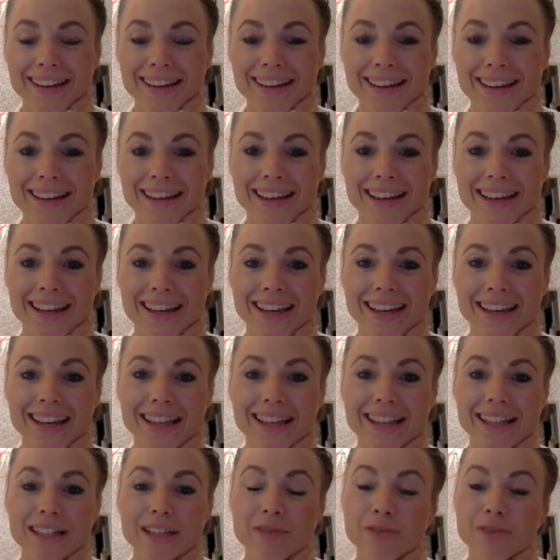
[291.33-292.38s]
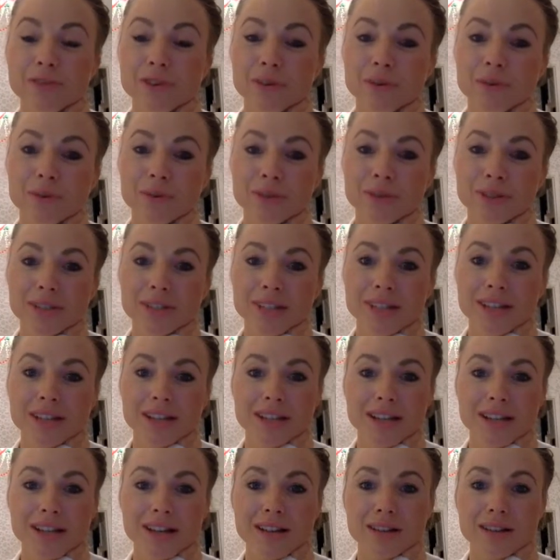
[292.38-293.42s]
And if you want that
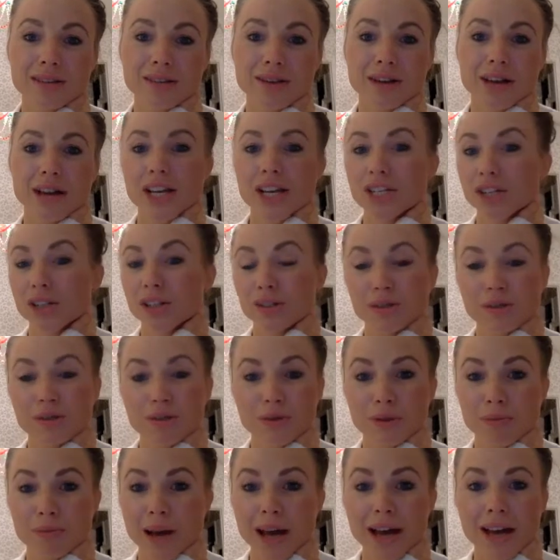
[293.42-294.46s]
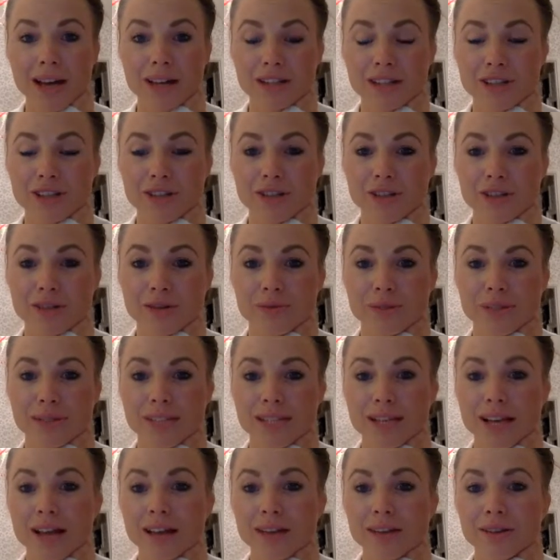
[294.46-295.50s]
child to actually talk back to you and
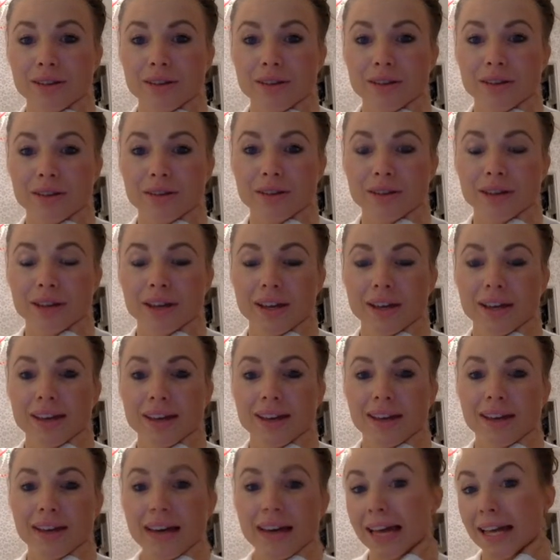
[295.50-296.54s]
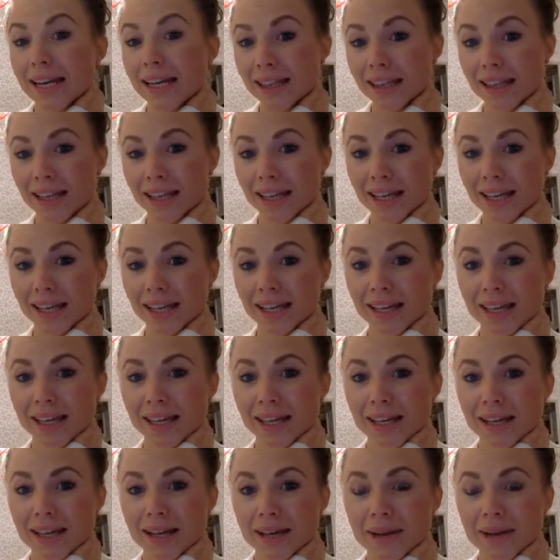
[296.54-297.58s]
tell you anything,
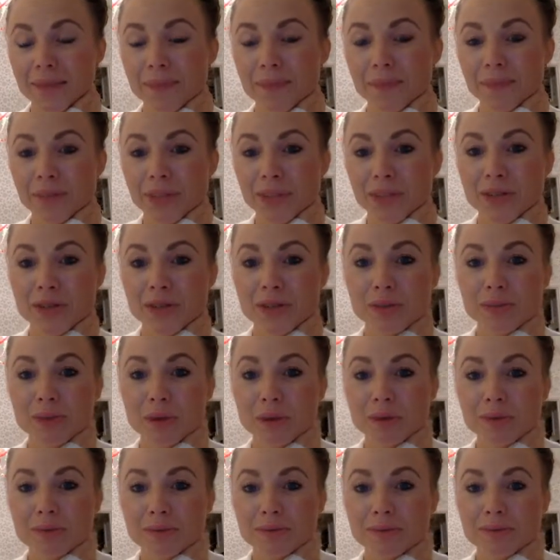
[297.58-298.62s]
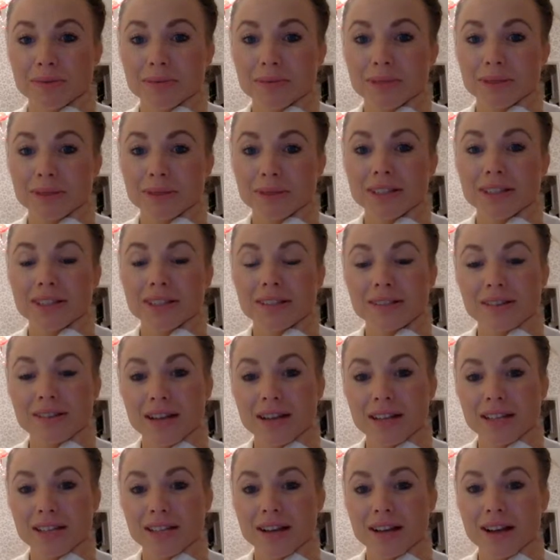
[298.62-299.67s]
you should probably be talking to
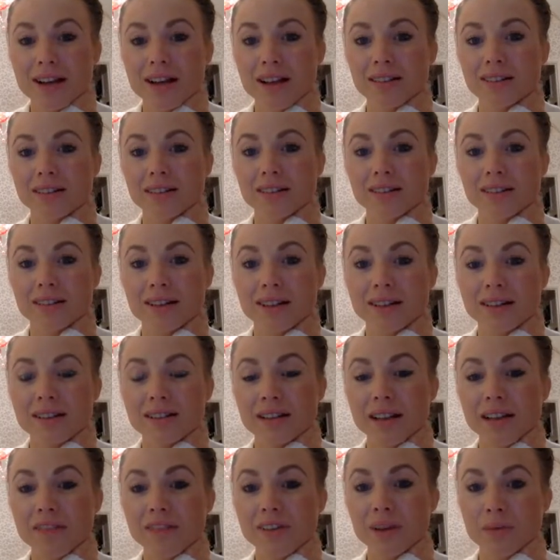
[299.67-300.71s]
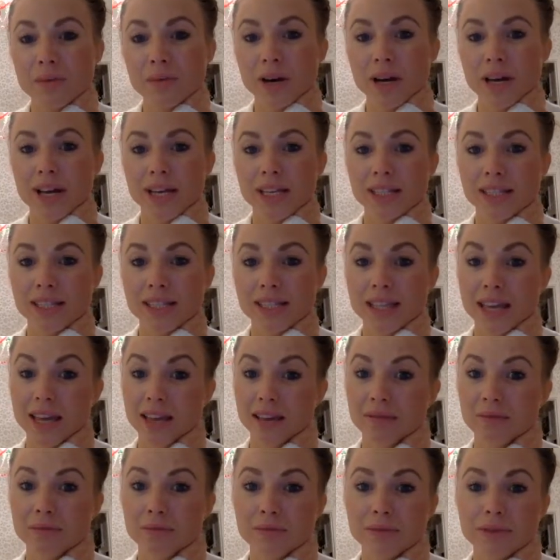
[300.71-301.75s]
that child in a nice, loving way and
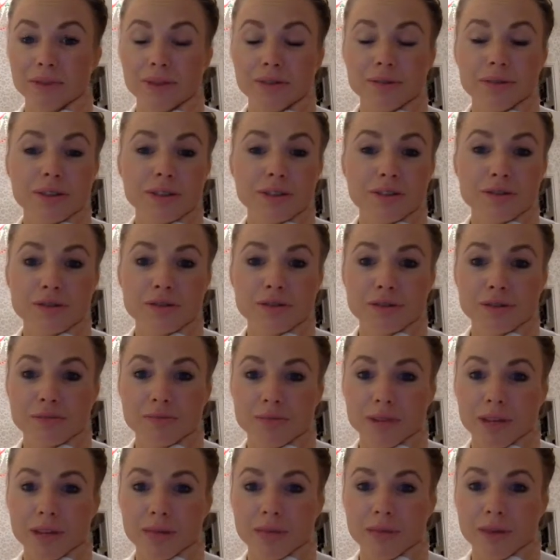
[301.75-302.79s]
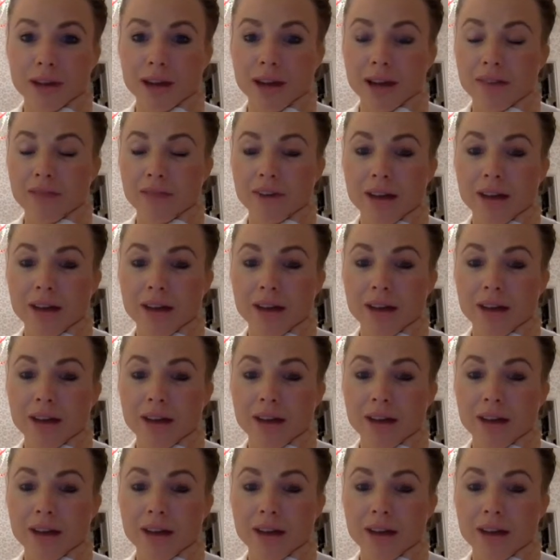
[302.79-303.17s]
say, you can talk to me, whatever